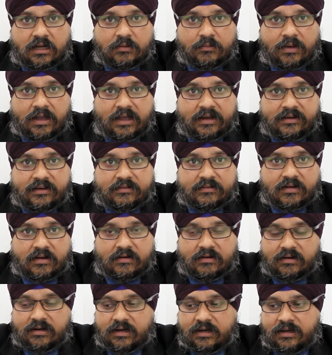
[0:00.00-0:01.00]
where it is
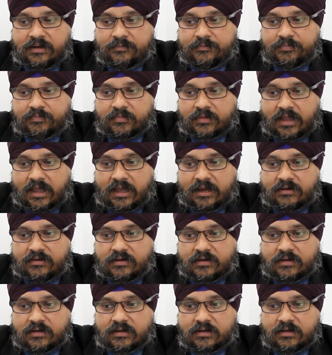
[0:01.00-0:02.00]
currently
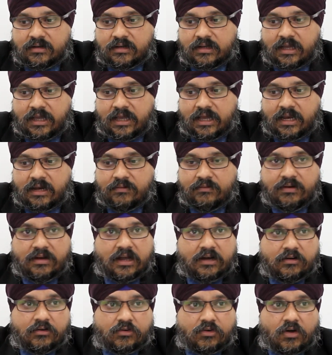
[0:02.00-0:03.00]
at, and we
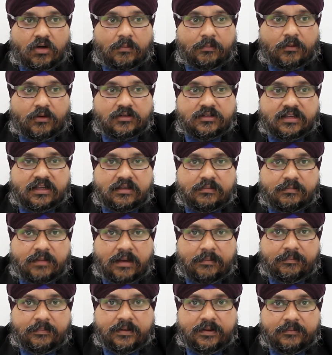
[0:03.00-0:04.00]
have to draw a process
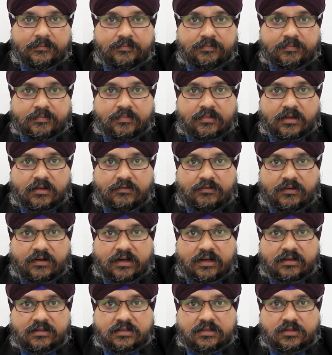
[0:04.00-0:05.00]
map
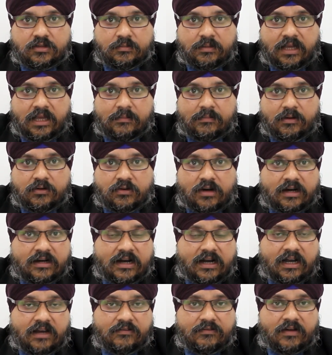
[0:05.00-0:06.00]
first to be able to
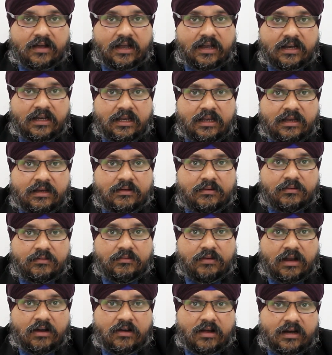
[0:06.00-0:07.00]
identify any
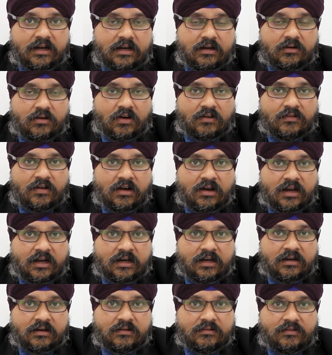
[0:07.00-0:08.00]
value added, non-value
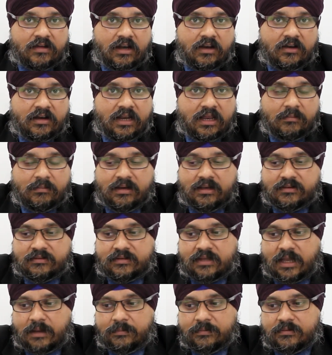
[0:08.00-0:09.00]
added, value enabling
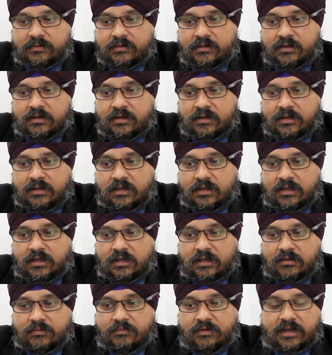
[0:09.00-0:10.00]
steps.
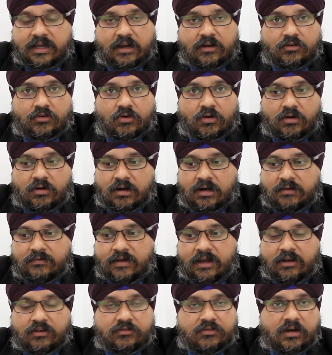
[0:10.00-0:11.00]
We can draw a
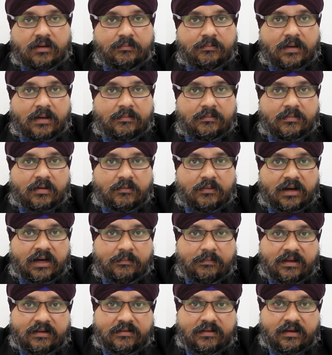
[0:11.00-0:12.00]
value stream map, a
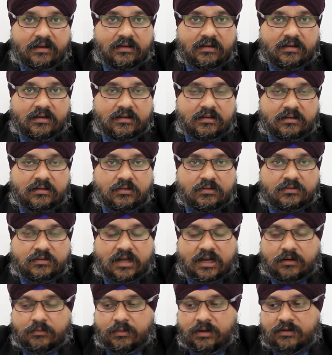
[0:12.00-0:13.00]
very basic to
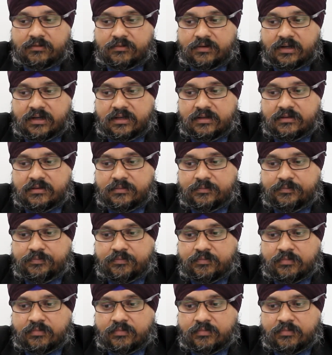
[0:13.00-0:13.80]
start with first.